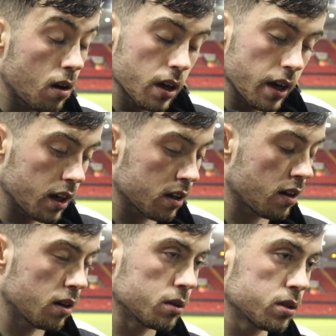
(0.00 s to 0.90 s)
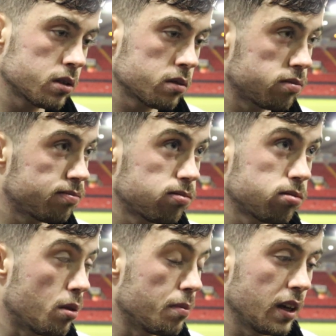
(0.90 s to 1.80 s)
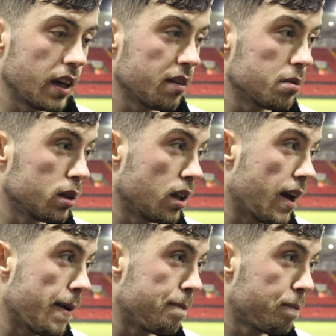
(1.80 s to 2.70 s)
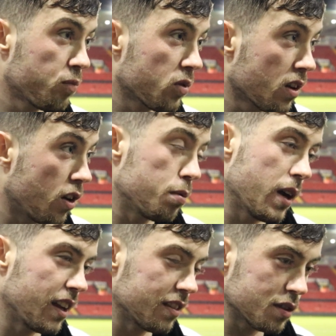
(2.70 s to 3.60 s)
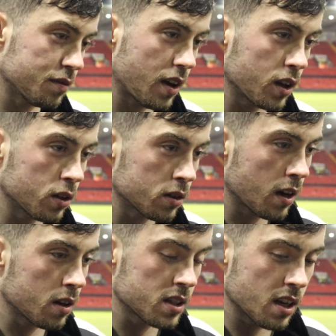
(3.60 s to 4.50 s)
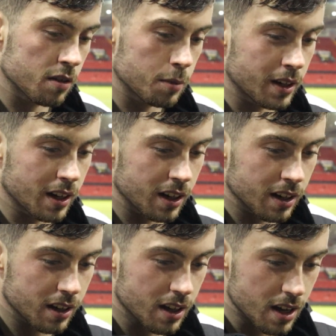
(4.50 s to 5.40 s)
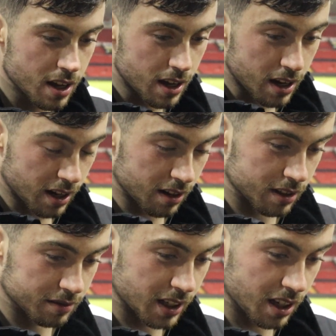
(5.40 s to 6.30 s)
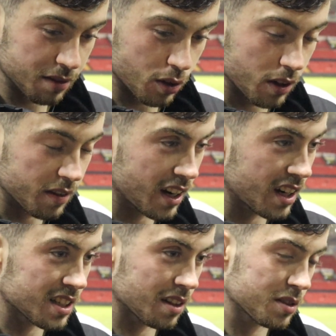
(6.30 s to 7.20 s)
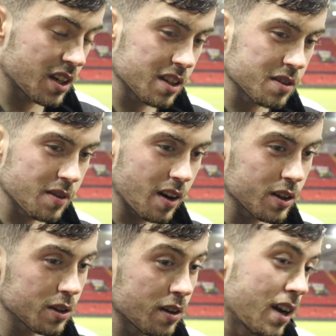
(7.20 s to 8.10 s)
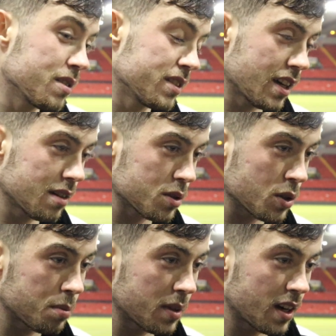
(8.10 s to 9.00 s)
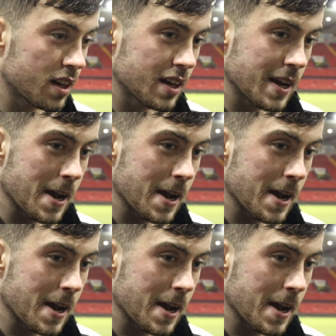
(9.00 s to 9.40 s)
Oh, yeah, the crowd was unbelievable. I've played in some very good crowds here. I've been here nearly 5 years, and I've seen some very good crowds, and that was up there.